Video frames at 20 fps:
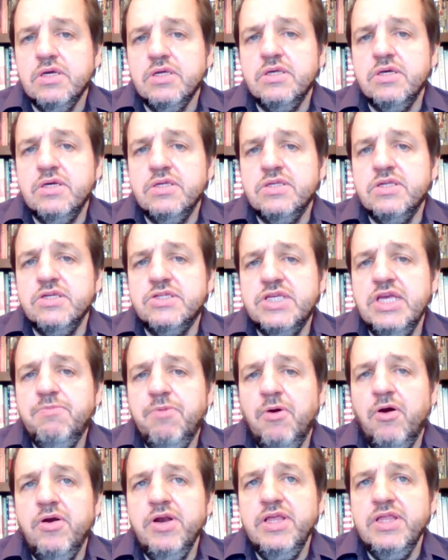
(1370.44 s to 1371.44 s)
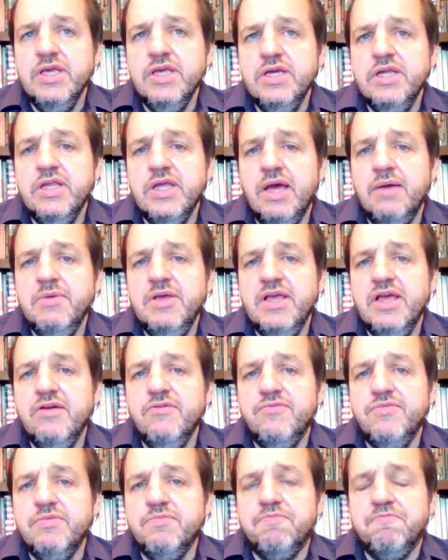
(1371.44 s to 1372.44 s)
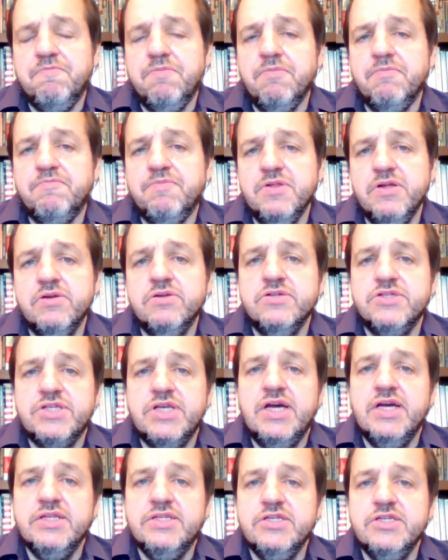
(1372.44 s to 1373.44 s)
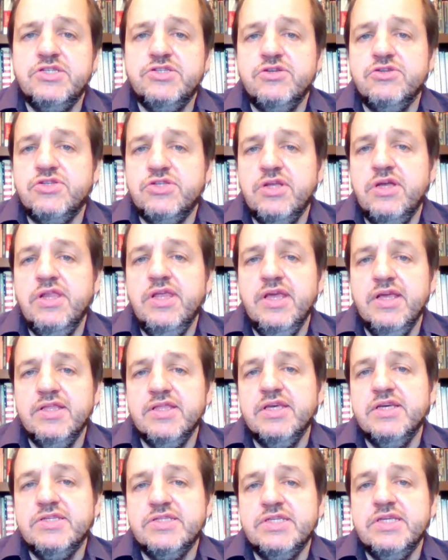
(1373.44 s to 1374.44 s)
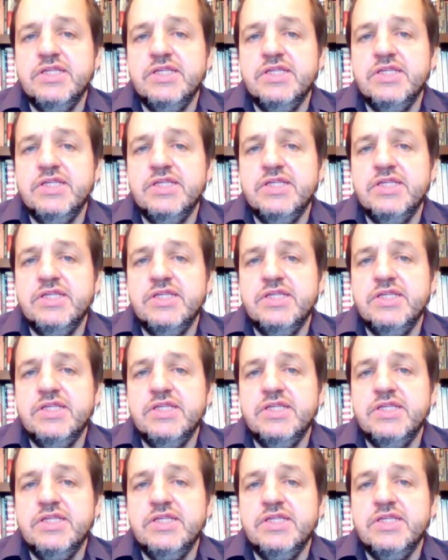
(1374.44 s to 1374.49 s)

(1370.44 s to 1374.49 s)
The Tea Party did, I mean, political scientists are studying this,